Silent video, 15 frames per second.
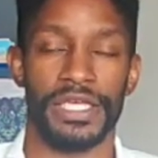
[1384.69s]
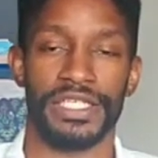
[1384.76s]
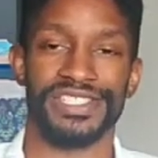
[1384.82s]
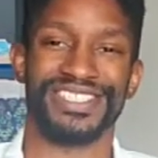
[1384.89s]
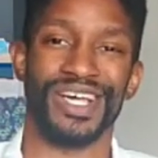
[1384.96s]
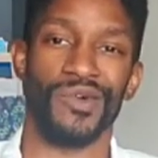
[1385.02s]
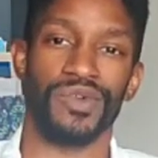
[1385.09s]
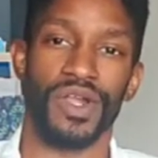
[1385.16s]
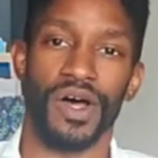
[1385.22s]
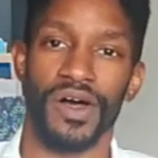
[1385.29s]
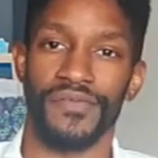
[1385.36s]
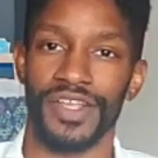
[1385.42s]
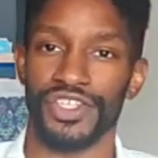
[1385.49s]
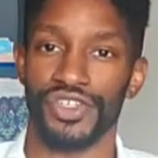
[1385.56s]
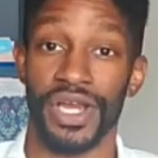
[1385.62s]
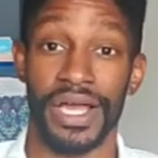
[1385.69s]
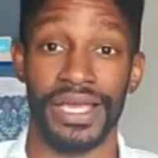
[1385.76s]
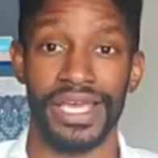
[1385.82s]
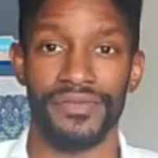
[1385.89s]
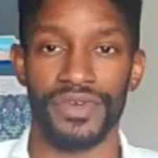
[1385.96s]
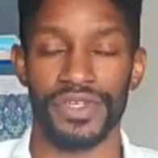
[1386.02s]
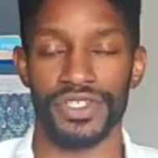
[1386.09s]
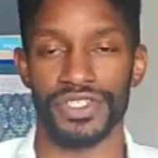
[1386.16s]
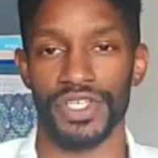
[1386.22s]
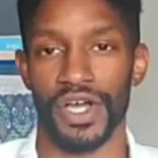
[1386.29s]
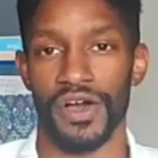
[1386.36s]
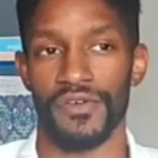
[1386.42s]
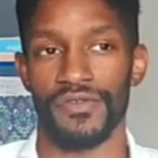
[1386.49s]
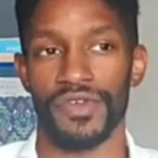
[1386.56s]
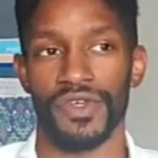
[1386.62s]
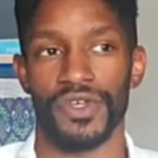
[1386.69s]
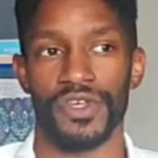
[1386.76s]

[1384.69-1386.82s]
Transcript: Self love that you're not giving yourself,